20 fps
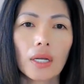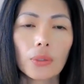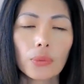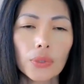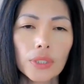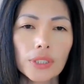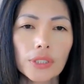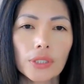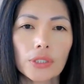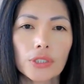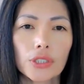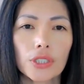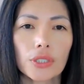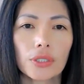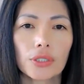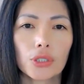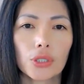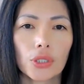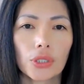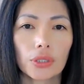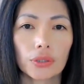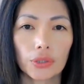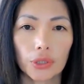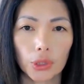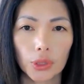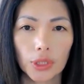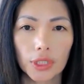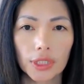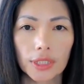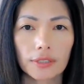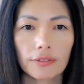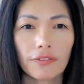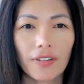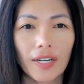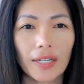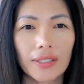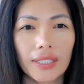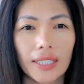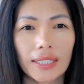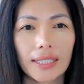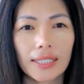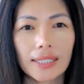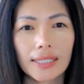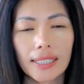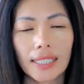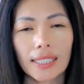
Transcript: Research in the journal Nutrition found that these